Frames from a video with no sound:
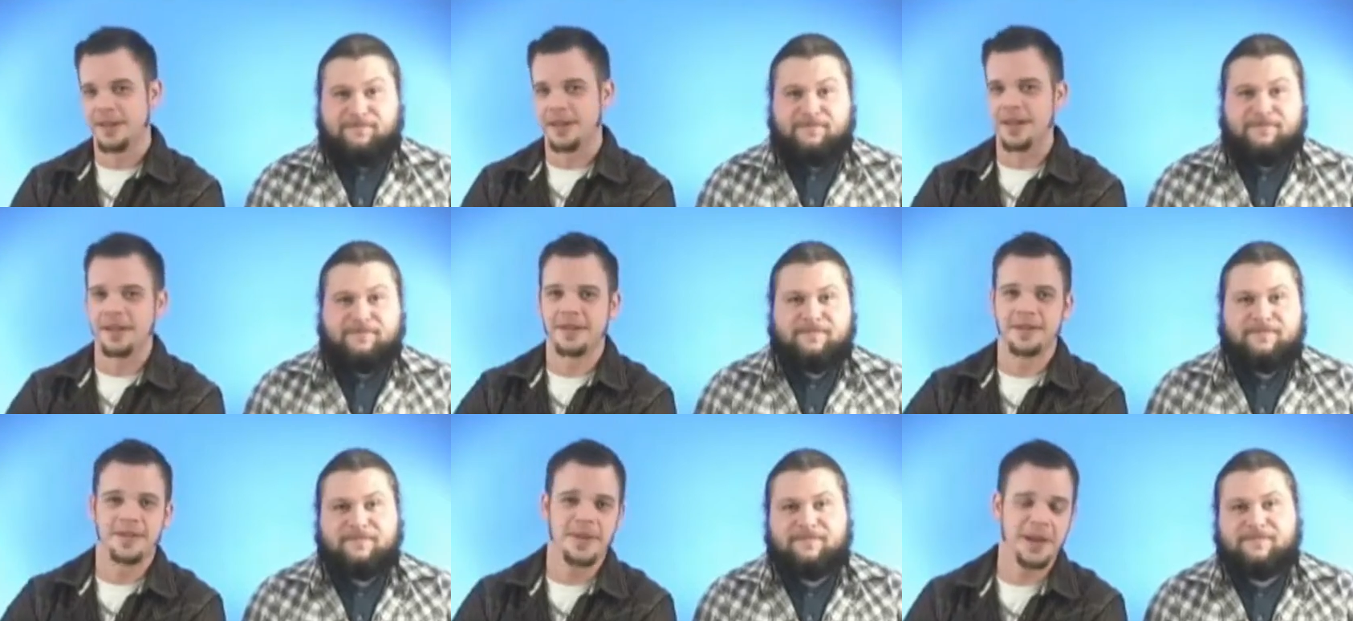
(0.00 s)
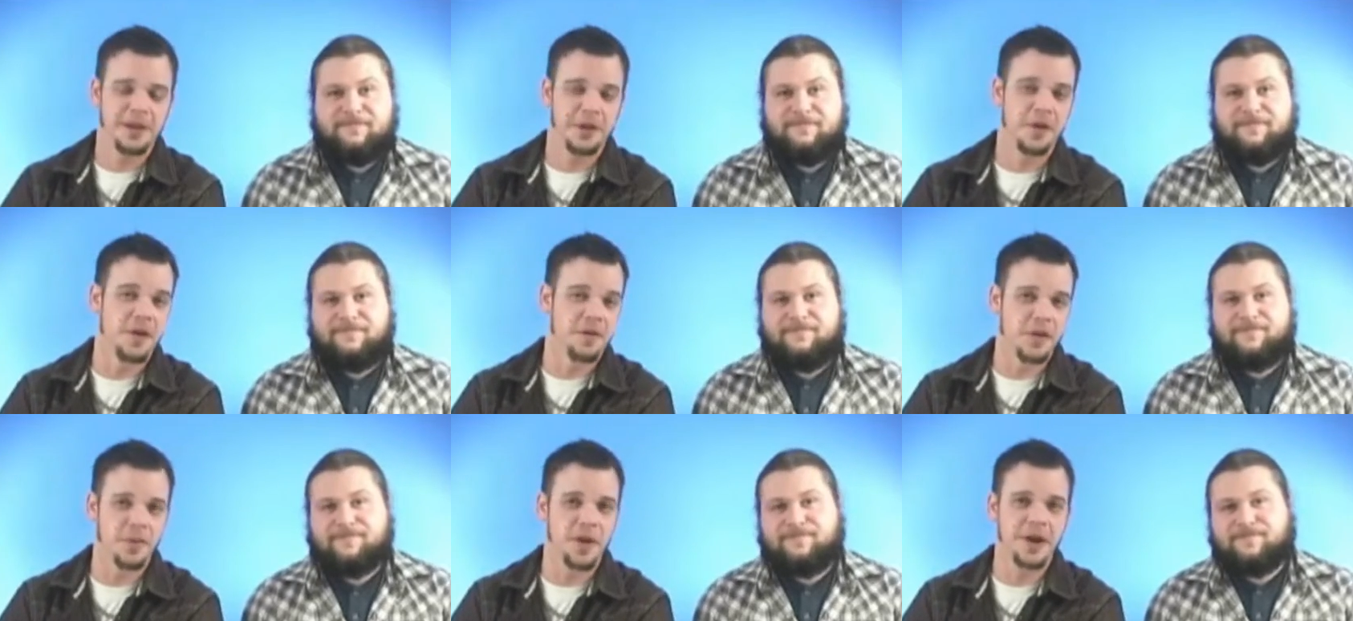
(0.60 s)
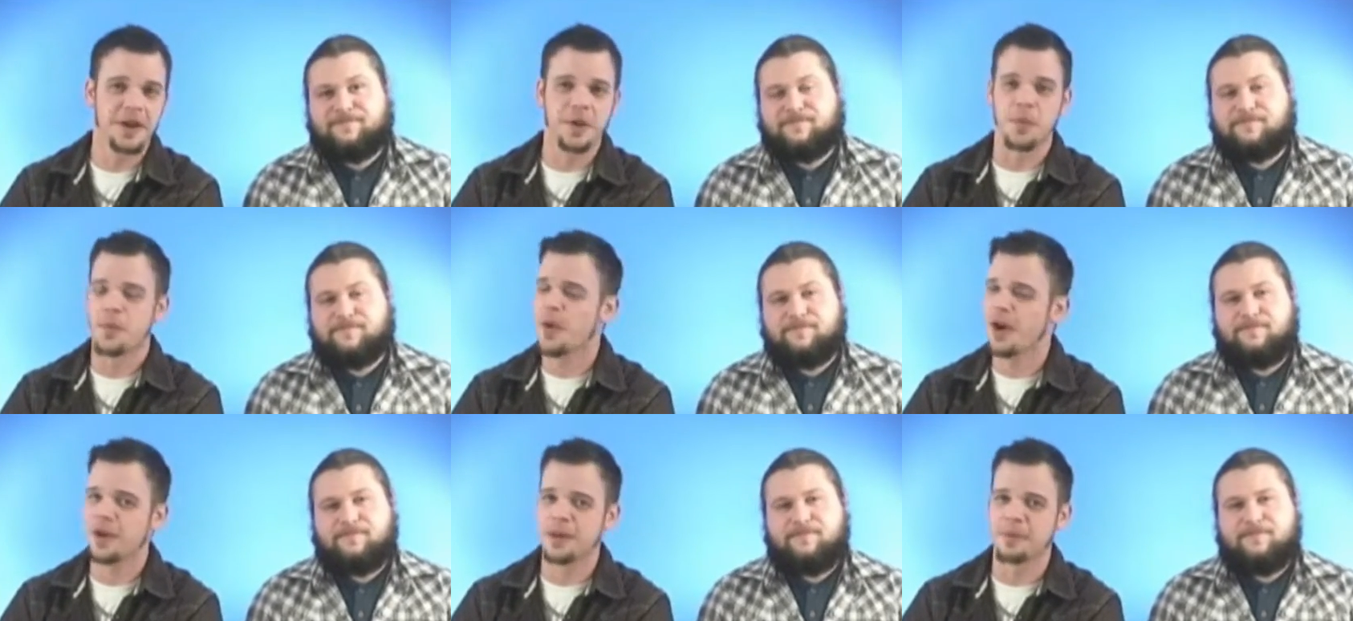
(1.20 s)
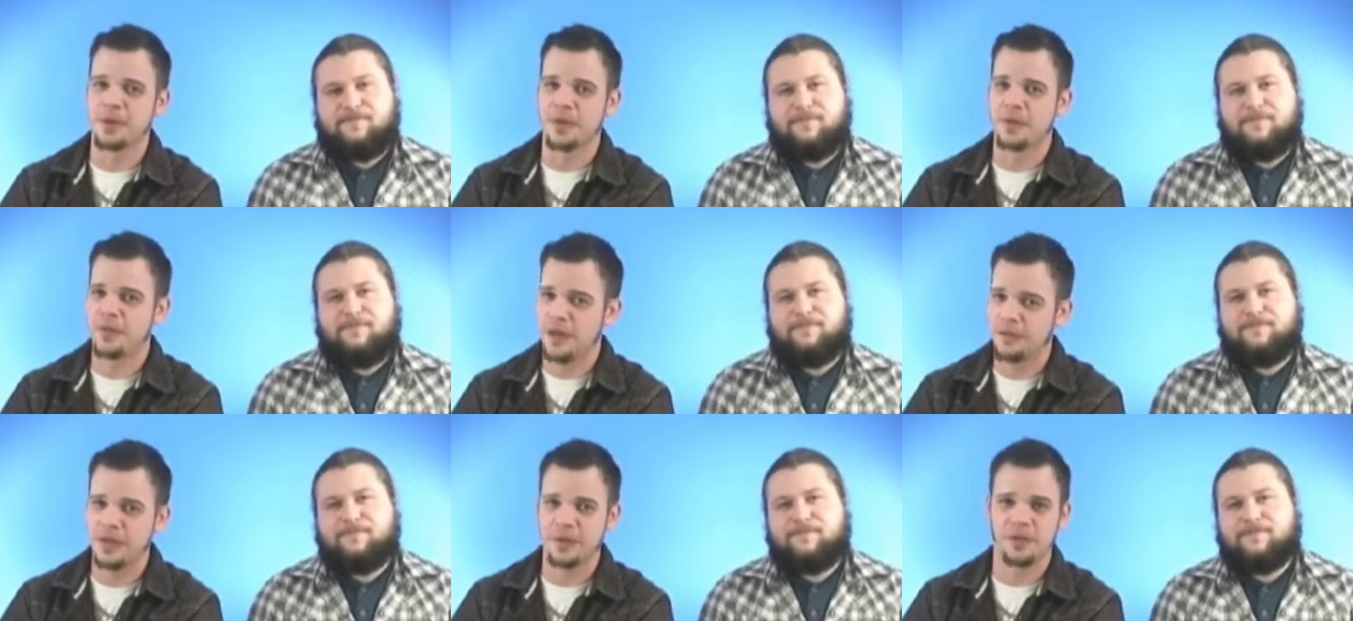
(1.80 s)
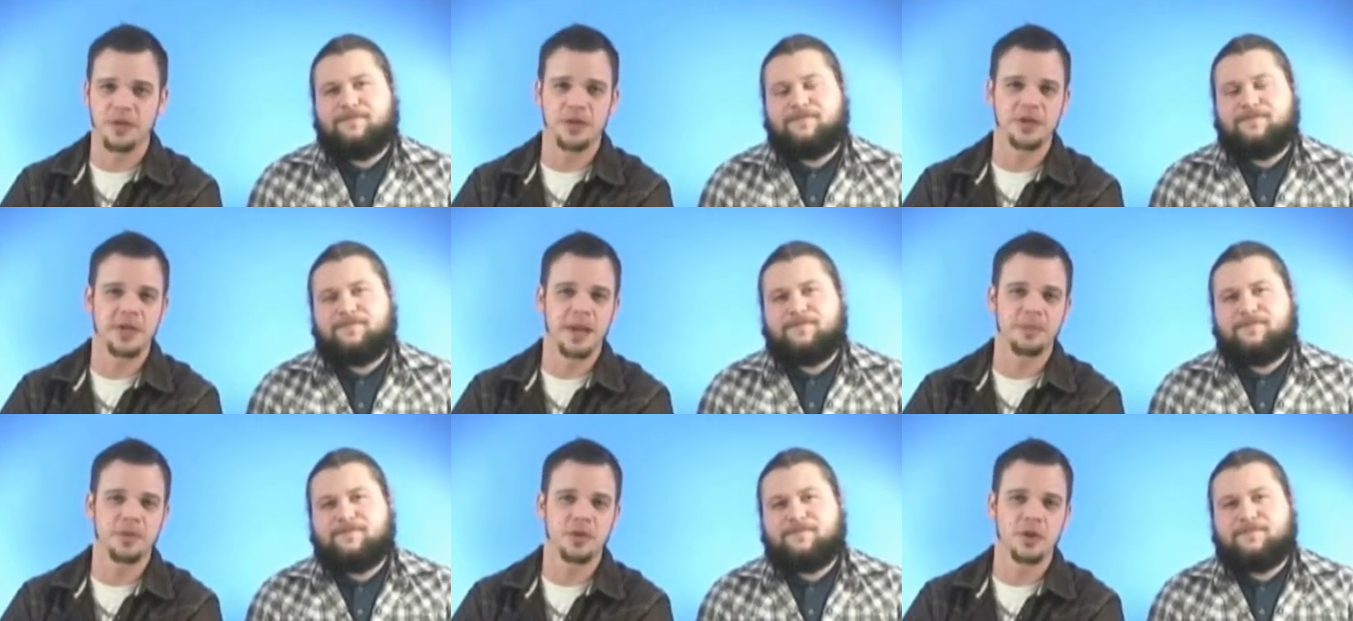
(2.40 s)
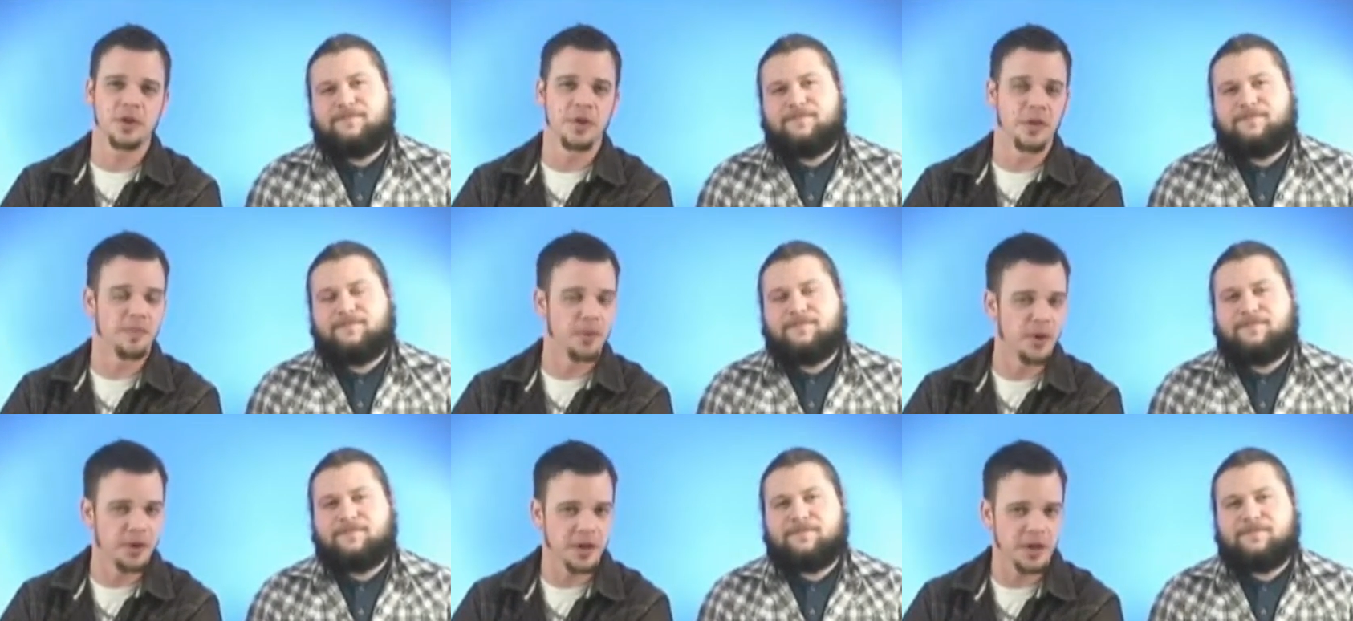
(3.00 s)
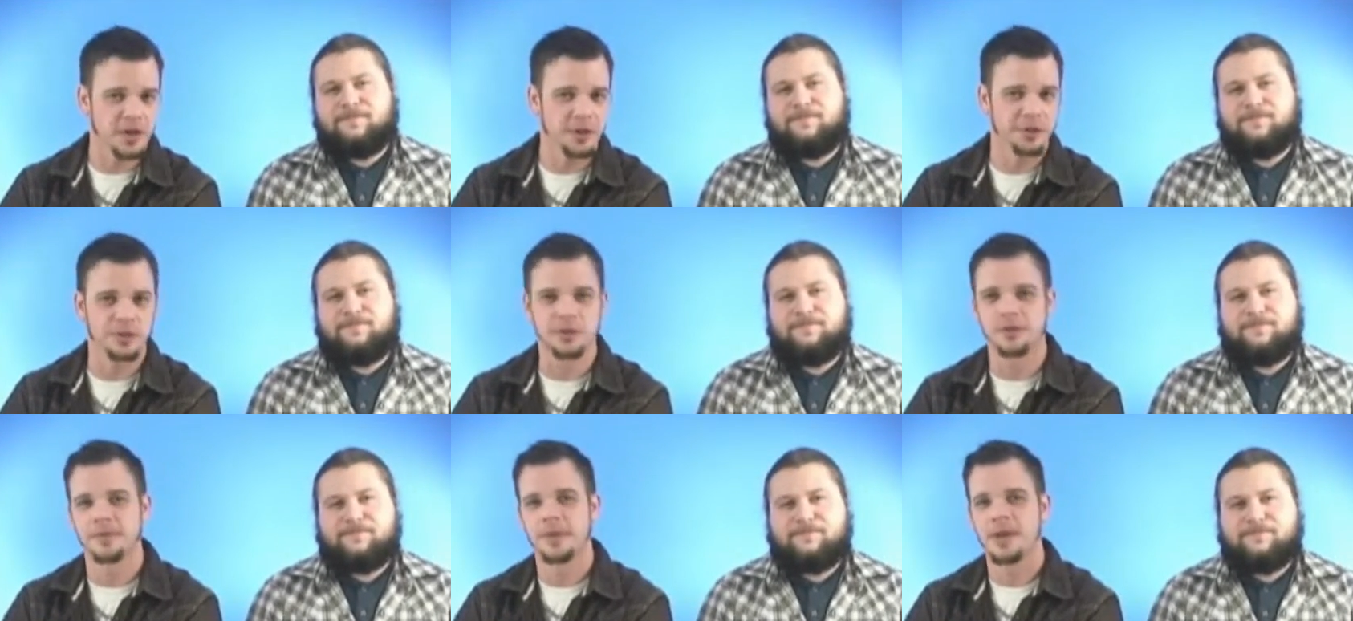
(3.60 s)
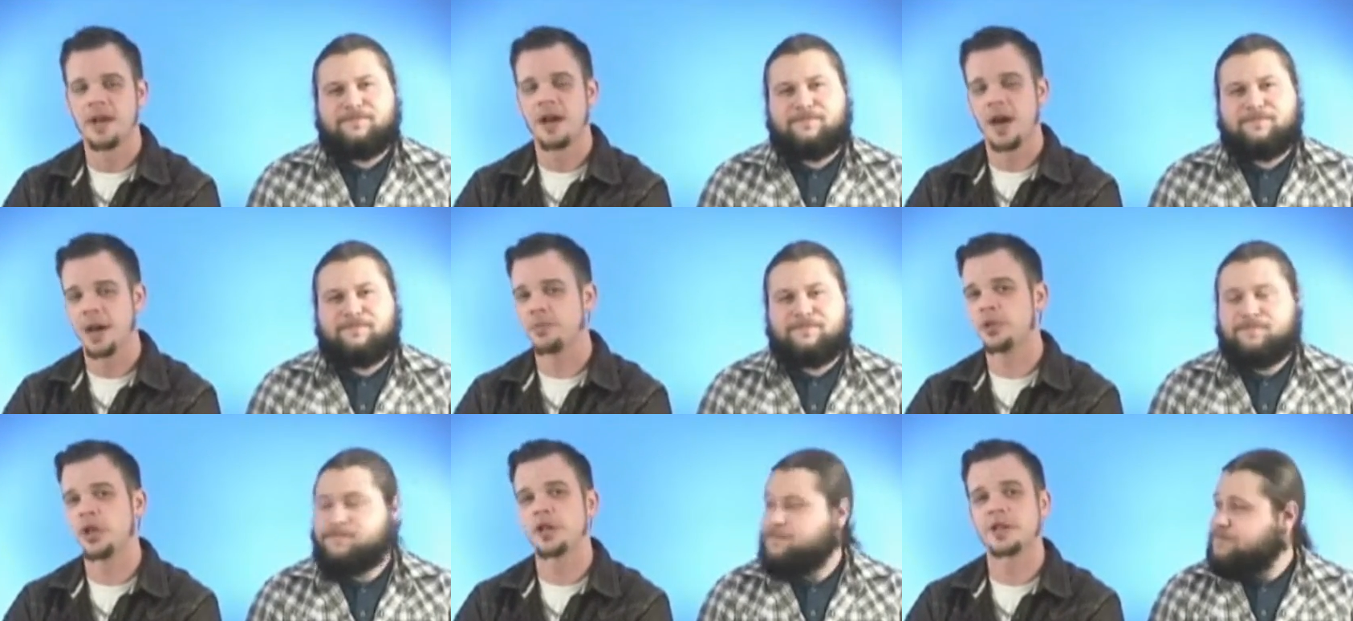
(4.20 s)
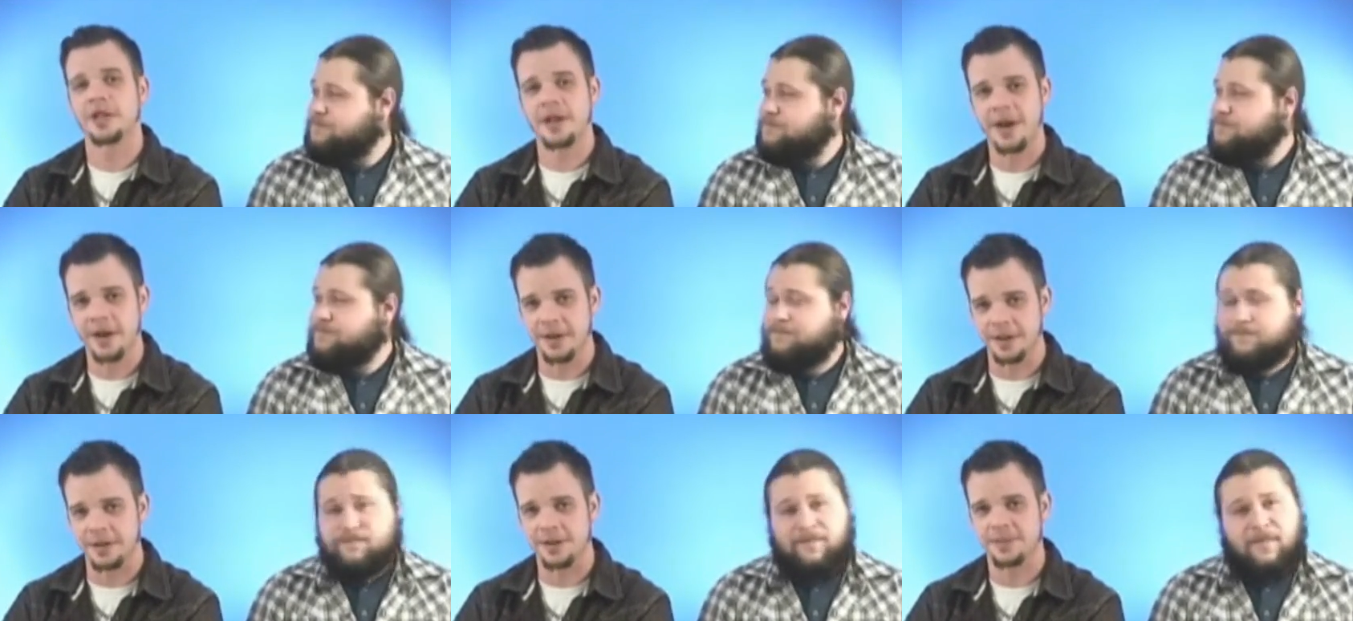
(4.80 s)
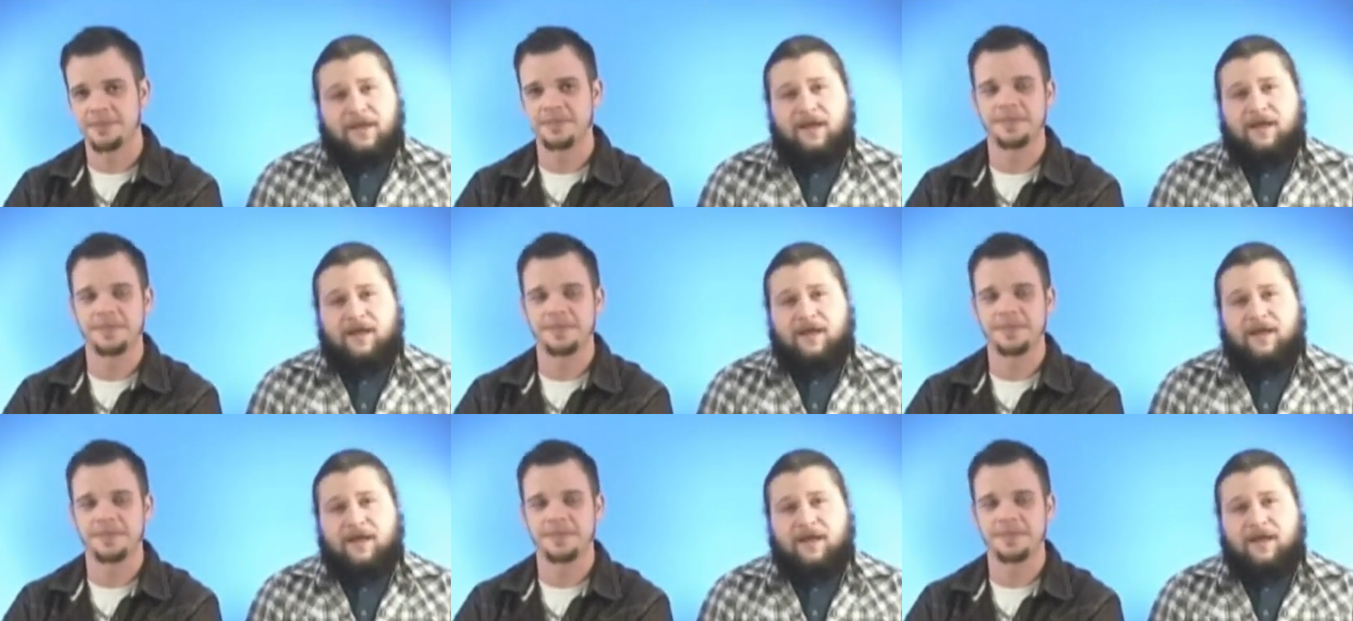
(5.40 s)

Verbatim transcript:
Speaker 1: Ah. Hello, everyone, and welcome to the 51st episode of The Broken News. I'm Justin Harris.